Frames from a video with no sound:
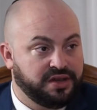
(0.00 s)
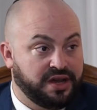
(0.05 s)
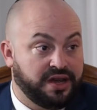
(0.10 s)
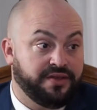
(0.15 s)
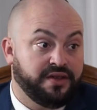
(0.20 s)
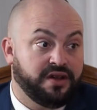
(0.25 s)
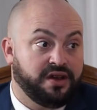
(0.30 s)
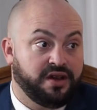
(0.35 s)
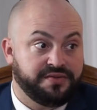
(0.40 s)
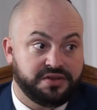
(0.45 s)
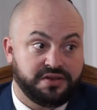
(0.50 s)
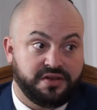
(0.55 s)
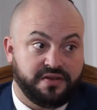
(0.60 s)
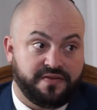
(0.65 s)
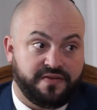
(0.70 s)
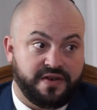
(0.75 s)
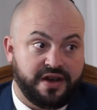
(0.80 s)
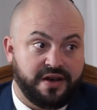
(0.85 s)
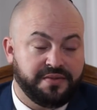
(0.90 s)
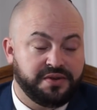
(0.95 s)
and the lives of their
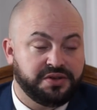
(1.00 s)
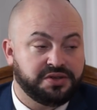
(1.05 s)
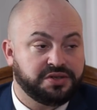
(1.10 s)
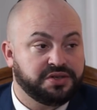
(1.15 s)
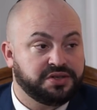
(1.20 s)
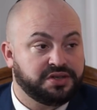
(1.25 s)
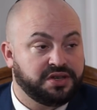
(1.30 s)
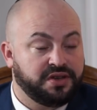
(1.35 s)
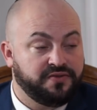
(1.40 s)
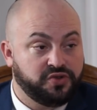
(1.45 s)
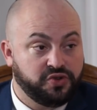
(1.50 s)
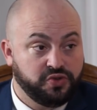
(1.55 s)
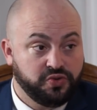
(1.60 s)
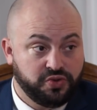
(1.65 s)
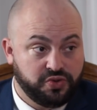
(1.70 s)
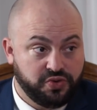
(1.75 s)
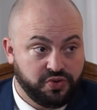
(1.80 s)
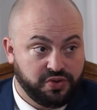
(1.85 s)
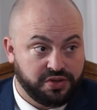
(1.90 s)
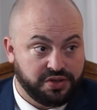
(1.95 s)
families to save
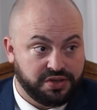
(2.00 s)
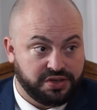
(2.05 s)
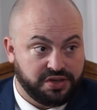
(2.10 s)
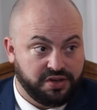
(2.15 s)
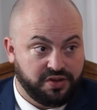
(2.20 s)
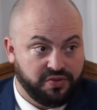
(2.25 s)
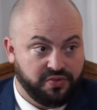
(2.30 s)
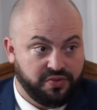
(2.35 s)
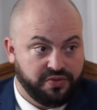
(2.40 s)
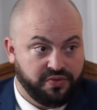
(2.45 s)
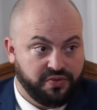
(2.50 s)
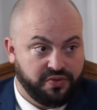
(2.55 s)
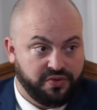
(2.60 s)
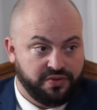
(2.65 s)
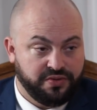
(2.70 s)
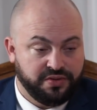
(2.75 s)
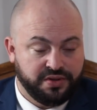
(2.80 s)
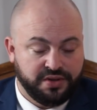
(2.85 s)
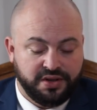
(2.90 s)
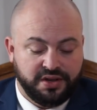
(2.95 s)
Jews during the Second World
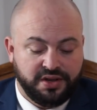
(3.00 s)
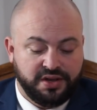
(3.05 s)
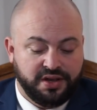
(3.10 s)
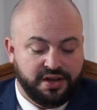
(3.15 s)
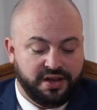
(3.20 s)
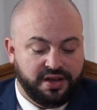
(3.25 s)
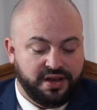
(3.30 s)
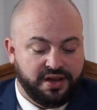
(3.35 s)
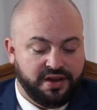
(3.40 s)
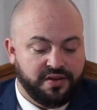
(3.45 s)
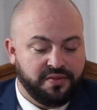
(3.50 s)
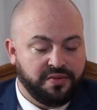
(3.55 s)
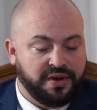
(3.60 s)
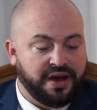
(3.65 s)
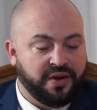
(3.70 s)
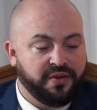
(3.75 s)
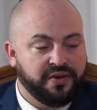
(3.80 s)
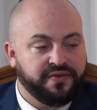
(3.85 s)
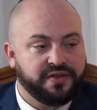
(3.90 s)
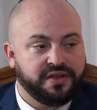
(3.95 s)
War.
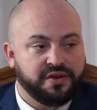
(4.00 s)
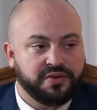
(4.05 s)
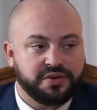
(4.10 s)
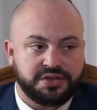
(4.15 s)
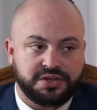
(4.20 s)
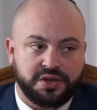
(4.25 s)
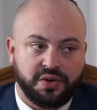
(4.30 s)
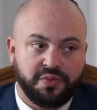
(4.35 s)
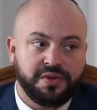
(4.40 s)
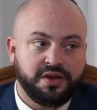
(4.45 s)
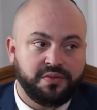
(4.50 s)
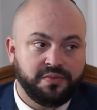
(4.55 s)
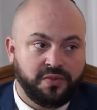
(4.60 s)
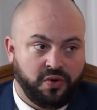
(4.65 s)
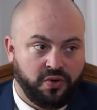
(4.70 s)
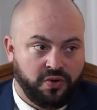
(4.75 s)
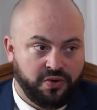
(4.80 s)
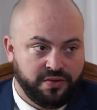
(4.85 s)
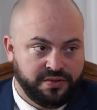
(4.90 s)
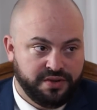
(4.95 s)
However, there were so many
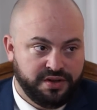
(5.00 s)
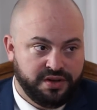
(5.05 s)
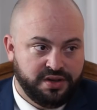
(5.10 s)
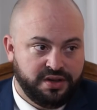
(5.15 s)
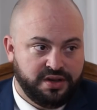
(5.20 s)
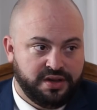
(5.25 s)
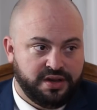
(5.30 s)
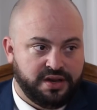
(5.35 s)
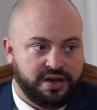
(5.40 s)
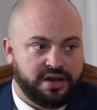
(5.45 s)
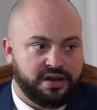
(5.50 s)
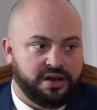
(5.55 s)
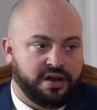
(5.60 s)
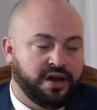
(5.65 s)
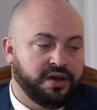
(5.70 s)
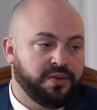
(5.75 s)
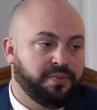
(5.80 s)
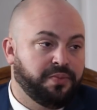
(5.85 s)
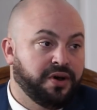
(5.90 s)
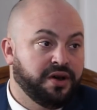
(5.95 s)
more, and
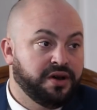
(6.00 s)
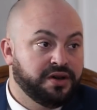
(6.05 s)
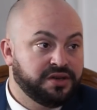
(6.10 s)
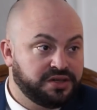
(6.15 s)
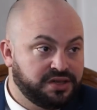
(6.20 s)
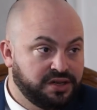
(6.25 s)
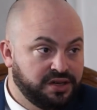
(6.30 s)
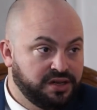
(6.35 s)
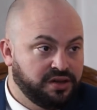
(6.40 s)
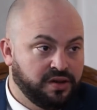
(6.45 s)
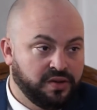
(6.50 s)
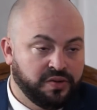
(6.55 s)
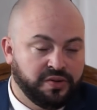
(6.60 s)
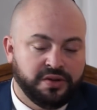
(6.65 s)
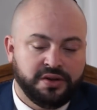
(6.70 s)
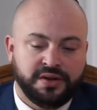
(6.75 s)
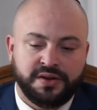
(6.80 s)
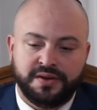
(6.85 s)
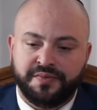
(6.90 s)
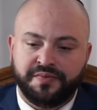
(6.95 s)
I personally know
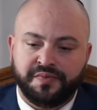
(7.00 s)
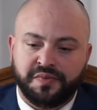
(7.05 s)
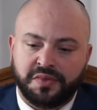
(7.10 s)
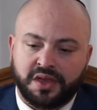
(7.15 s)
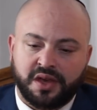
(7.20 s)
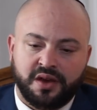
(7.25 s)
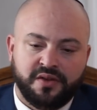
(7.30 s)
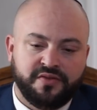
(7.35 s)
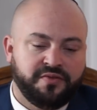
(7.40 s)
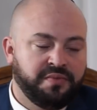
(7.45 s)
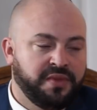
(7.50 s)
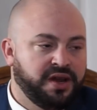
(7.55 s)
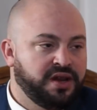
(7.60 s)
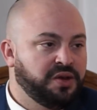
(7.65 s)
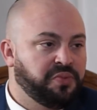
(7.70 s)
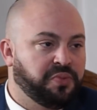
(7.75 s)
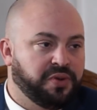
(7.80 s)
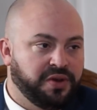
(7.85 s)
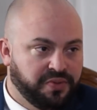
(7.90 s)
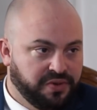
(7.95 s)
of
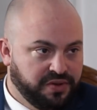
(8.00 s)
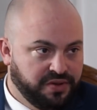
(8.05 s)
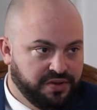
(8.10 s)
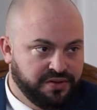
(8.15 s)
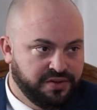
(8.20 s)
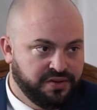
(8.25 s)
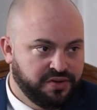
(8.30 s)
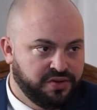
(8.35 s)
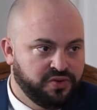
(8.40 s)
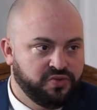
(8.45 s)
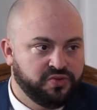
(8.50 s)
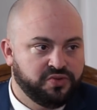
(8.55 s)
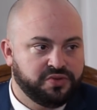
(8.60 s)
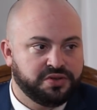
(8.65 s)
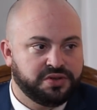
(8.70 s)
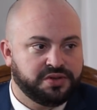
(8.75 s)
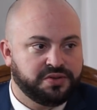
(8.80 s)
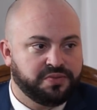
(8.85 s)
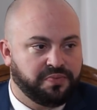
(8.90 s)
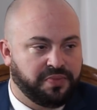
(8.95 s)
many people
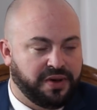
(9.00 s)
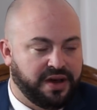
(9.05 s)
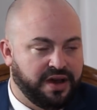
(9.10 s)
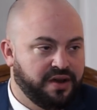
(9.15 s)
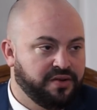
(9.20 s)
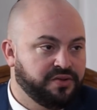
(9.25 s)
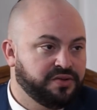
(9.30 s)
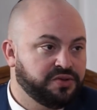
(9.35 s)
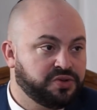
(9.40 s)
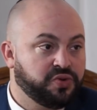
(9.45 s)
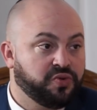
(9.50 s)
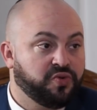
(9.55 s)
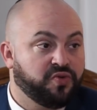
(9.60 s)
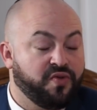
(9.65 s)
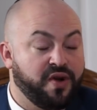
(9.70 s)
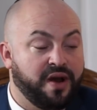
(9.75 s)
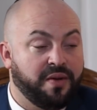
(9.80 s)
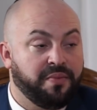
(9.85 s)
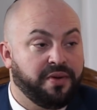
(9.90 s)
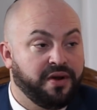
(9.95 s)
whose parents or
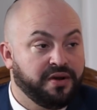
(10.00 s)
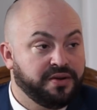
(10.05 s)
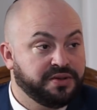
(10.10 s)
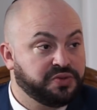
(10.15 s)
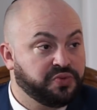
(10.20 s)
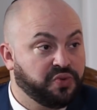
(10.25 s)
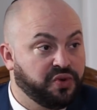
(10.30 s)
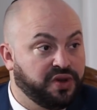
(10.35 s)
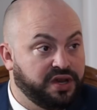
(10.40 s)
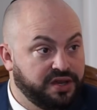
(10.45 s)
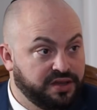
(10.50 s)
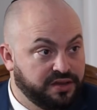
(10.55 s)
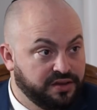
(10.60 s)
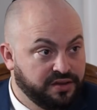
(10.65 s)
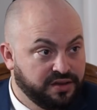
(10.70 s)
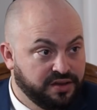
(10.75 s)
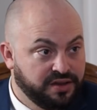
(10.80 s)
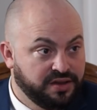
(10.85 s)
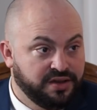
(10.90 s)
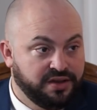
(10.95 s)
grandparents were
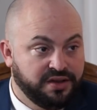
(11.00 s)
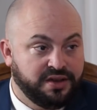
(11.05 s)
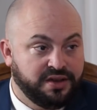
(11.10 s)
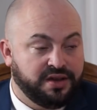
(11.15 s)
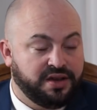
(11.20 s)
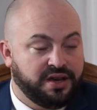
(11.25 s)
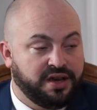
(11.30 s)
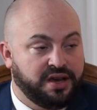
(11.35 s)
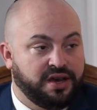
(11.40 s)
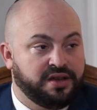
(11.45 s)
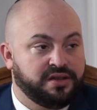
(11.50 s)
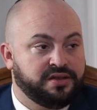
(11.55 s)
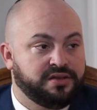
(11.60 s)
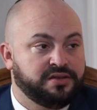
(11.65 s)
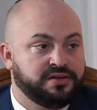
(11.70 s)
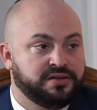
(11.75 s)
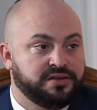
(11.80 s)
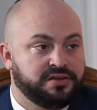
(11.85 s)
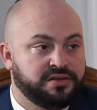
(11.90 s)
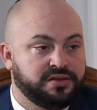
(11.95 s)
hidden
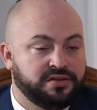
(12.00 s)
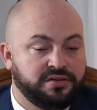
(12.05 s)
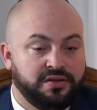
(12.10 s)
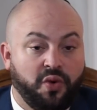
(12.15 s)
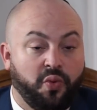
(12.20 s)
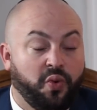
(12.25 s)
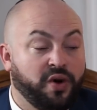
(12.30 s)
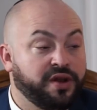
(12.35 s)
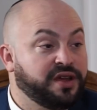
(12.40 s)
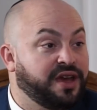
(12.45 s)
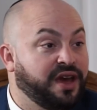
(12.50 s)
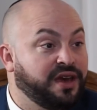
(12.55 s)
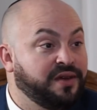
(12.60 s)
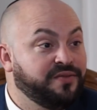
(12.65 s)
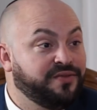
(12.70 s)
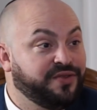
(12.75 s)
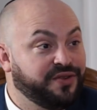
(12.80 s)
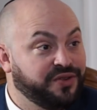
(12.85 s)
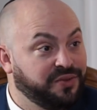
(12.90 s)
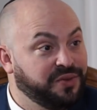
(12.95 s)
and no one
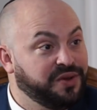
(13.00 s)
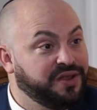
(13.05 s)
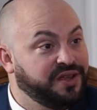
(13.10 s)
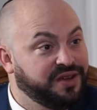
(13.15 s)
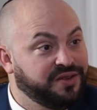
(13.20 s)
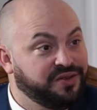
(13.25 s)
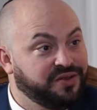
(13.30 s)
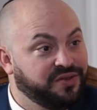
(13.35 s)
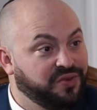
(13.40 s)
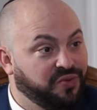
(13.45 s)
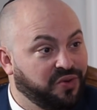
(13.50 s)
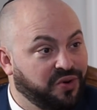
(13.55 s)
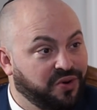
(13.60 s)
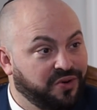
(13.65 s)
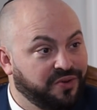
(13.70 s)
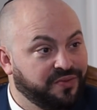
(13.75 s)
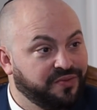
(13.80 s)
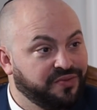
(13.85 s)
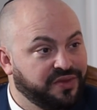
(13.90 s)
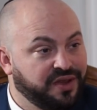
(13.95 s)
came for them at the end of the
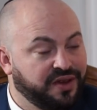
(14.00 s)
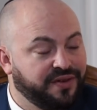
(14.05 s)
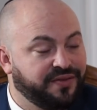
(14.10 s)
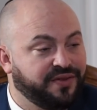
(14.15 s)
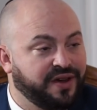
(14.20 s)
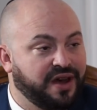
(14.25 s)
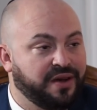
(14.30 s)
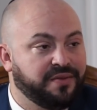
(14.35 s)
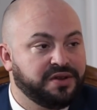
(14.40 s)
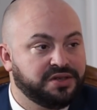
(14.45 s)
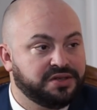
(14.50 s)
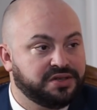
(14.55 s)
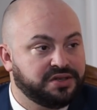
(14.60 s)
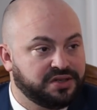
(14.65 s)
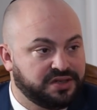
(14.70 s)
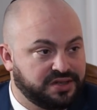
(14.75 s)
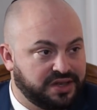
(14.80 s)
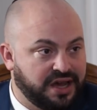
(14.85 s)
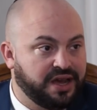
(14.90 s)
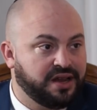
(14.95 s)
war. Their families
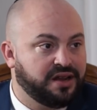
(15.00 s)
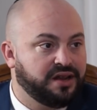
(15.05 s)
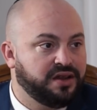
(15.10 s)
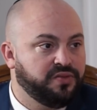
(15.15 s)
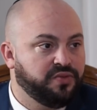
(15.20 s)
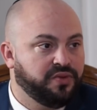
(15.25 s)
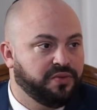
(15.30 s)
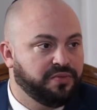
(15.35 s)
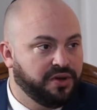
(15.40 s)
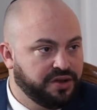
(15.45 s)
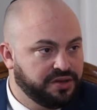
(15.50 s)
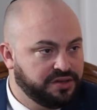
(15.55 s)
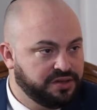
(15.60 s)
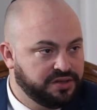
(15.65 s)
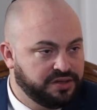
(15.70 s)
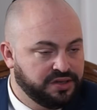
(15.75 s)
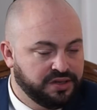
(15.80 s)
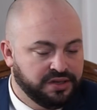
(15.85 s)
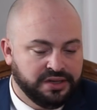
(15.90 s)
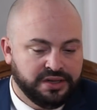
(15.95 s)
sadly were
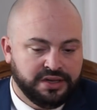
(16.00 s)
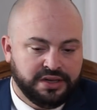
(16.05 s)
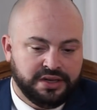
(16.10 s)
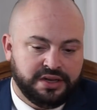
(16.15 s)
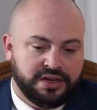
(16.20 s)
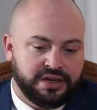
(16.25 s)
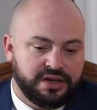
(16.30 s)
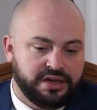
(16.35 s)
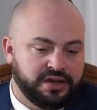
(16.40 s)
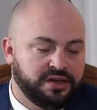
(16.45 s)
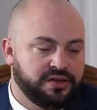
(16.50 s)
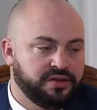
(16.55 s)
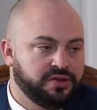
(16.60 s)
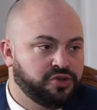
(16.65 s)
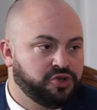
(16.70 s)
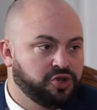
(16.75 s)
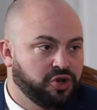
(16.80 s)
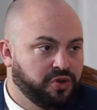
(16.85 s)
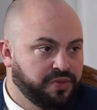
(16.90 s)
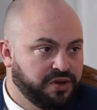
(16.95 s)
murdered in the
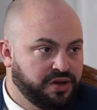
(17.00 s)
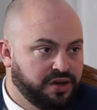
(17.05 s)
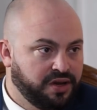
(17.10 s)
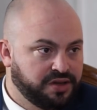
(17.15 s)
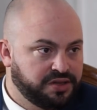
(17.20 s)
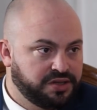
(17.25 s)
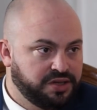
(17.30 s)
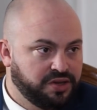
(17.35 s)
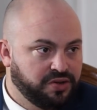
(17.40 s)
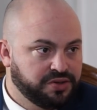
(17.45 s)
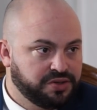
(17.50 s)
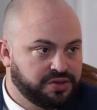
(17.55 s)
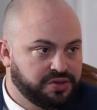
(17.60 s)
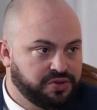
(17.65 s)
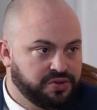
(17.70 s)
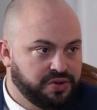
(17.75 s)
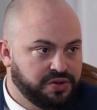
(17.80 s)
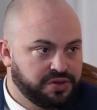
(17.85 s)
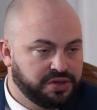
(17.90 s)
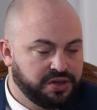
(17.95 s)
German Nazi
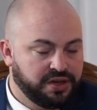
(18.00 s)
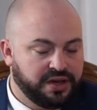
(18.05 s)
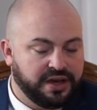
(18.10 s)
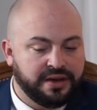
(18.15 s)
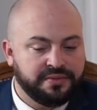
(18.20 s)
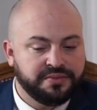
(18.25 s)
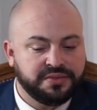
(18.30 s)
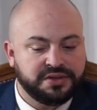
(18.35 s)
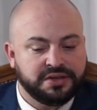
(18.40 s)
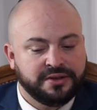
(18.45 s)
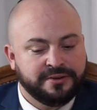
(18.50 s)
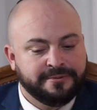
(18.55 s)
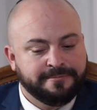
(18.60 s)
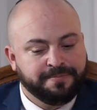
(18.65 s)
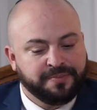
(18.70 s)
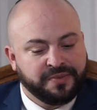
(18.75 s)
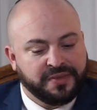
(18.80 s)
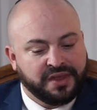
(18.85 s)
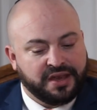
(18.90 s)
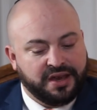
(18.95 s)
concentration camps,
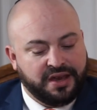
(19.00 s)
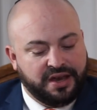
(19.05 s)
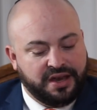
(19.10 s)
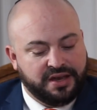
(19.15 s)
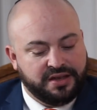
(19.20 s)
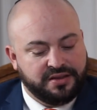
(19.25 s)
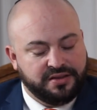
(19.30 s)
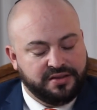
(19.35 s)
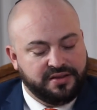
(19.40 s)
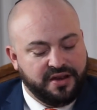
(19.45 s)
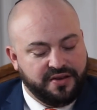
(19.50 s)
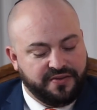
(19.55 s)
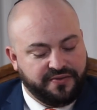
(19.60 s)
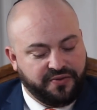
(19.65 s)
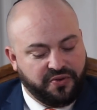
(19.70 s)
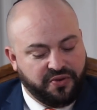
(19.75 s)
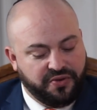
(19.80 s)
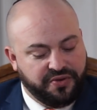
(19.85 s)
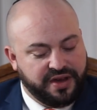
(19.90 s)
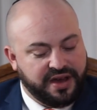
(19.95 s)
and
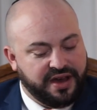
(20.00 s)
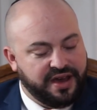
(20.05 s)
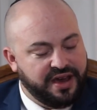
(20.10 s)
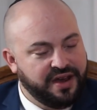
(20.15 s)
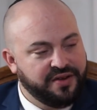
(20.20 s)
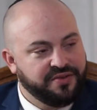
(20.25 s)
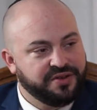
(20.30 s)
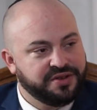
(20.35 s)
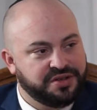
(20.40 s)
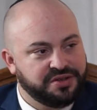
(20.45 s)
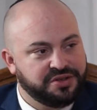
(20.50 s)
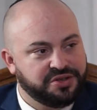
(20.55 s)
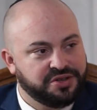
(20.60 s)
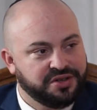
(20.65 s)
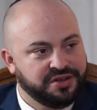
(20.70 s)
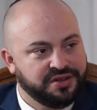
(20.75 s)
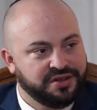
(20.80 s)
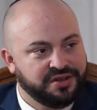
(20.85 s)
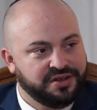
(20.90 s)
therefore that heritage